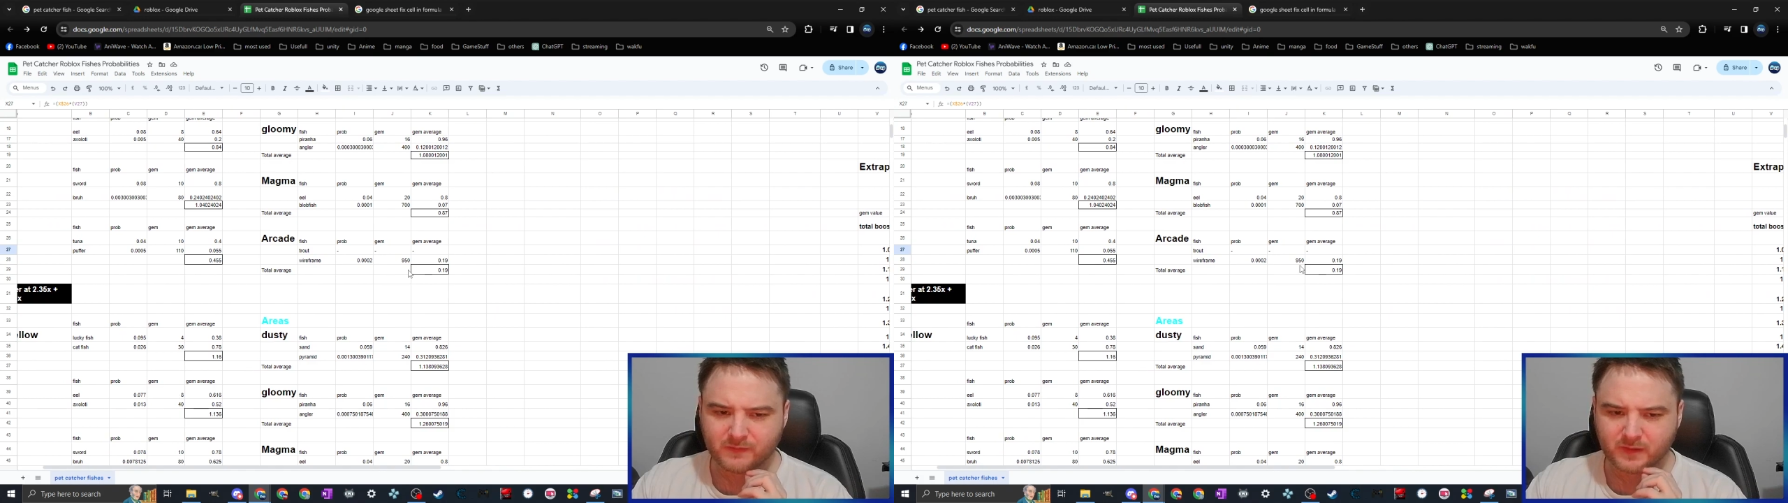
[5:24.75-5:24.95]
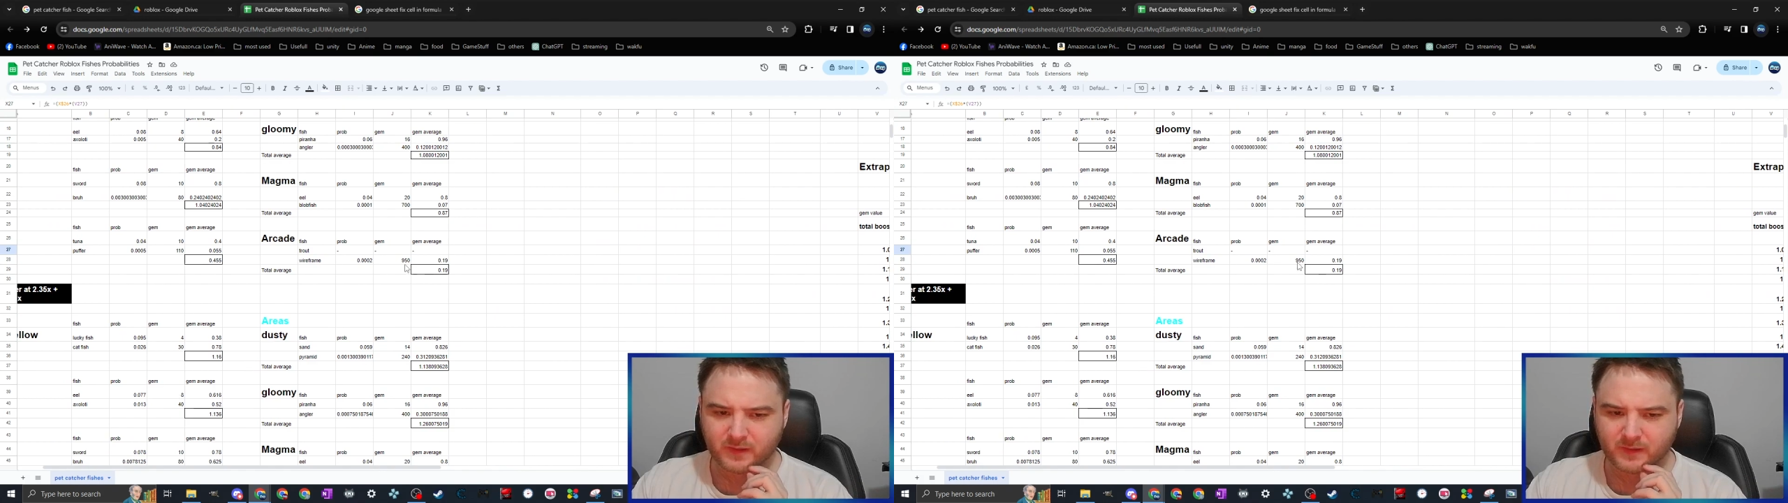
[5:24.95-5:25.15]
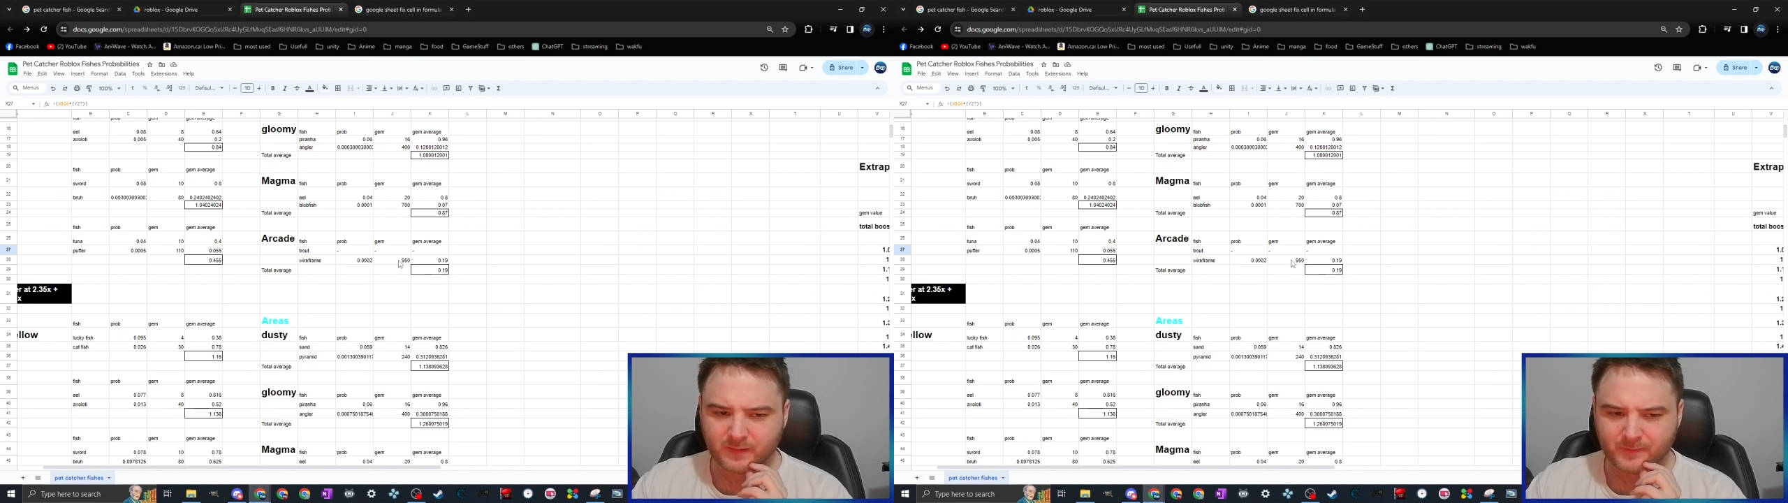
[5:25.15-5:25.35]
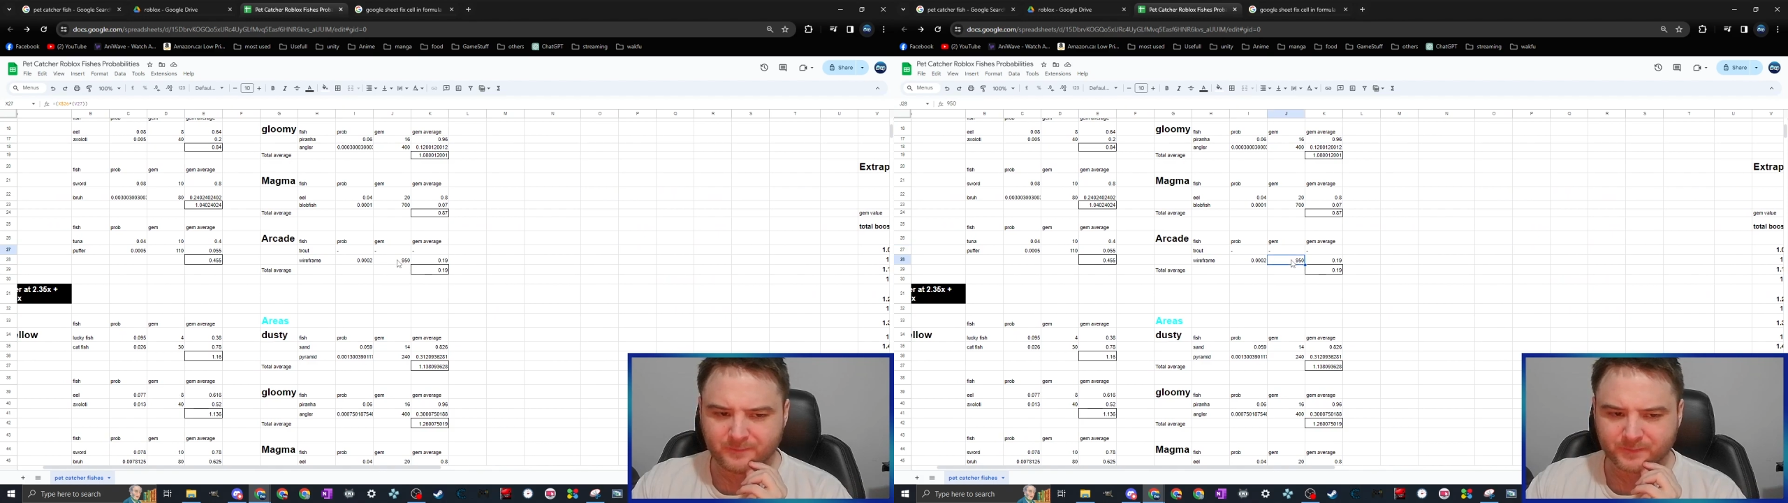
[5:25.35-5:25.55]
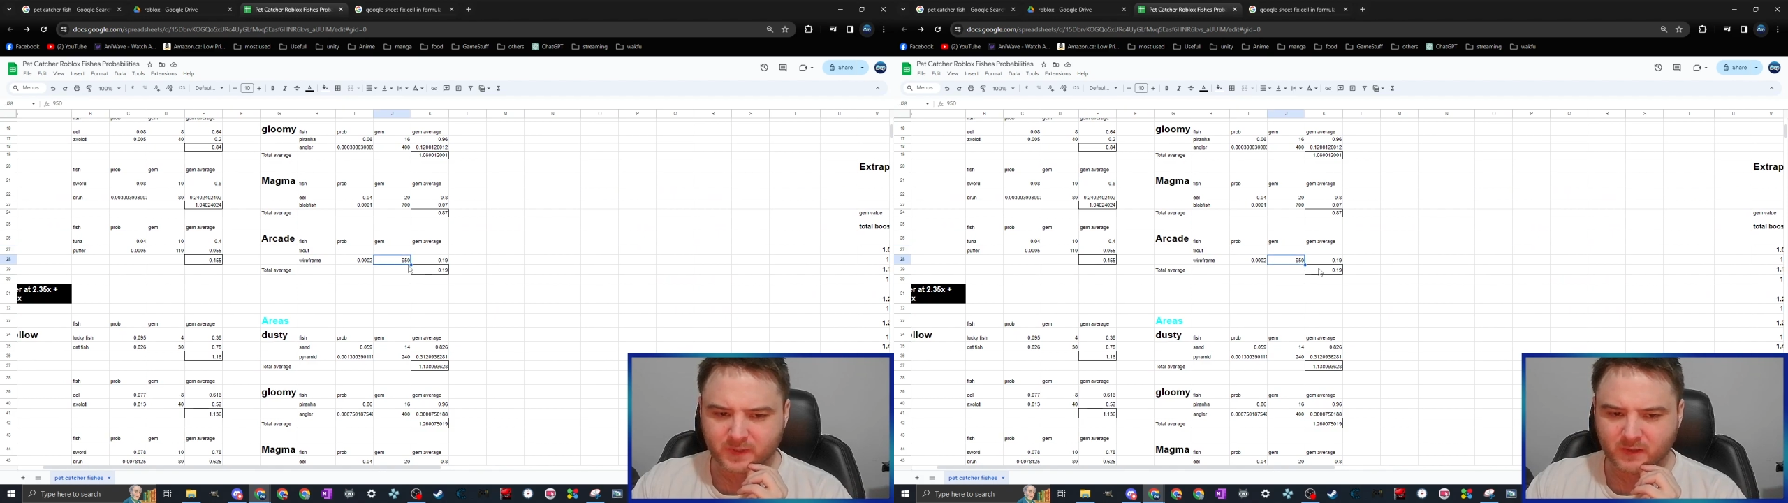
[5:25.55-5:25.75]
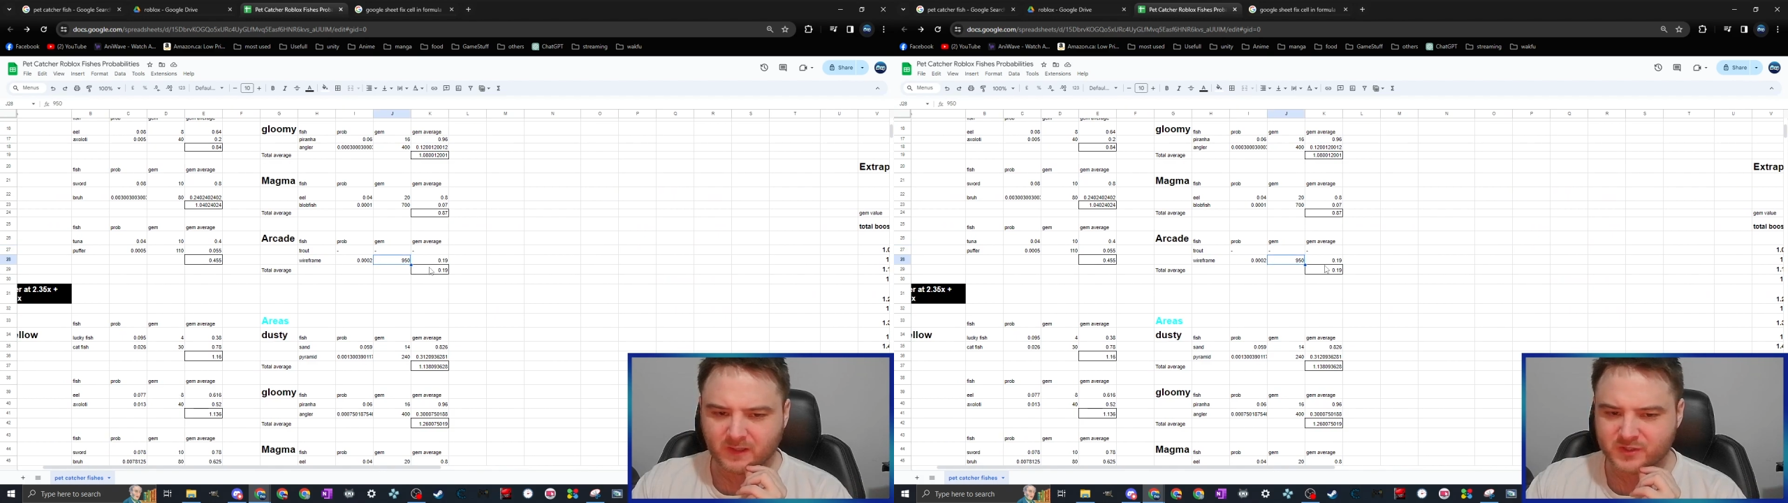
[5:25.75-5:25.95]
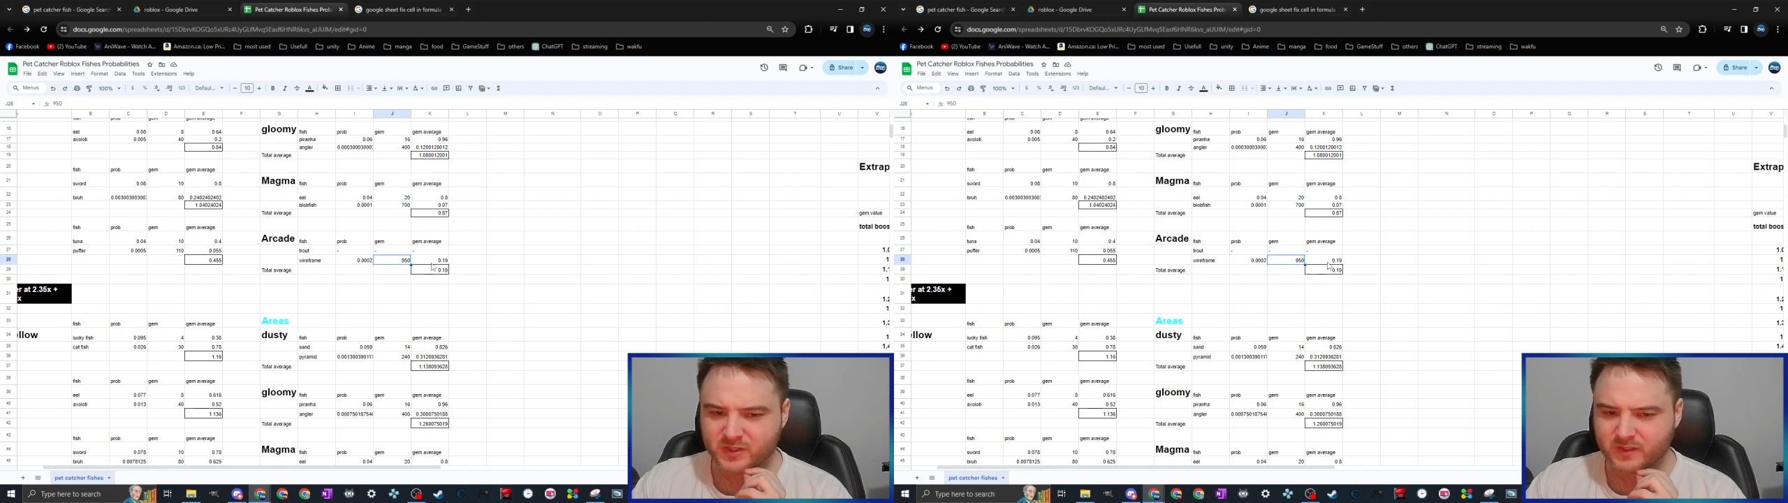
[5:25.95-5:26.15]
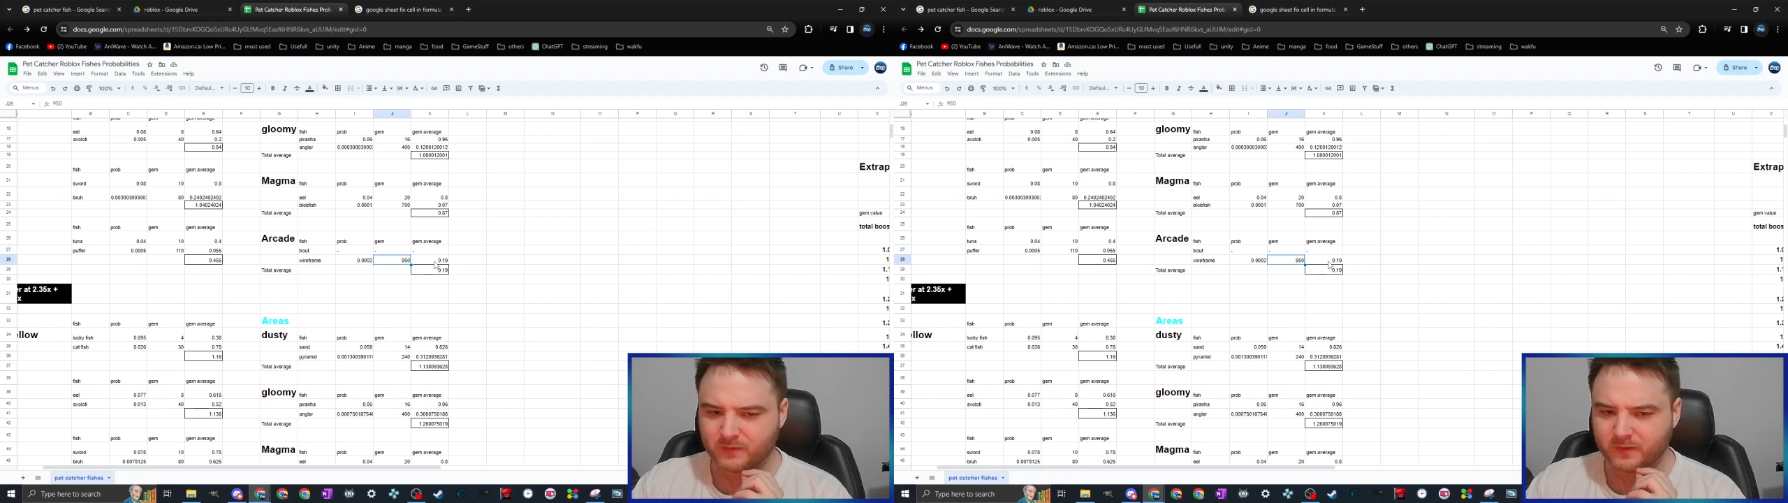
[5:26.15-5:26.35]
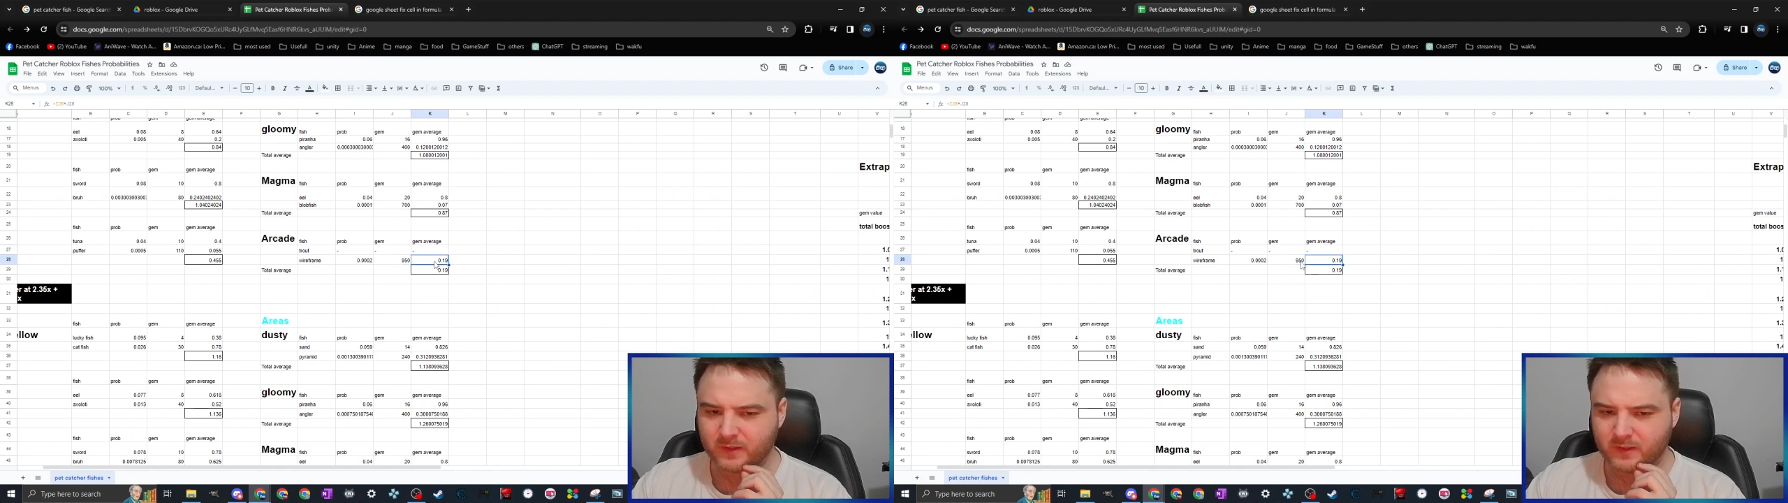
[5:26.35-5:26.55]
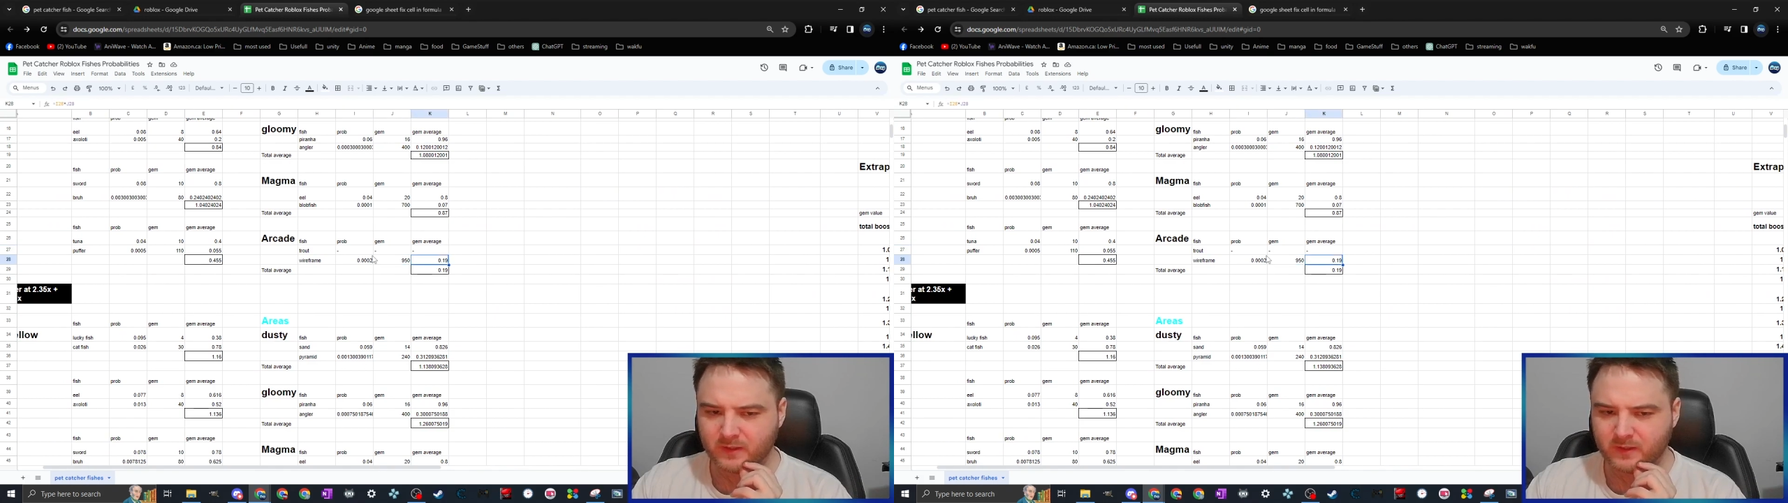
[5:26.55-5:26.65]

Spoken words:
a legendary.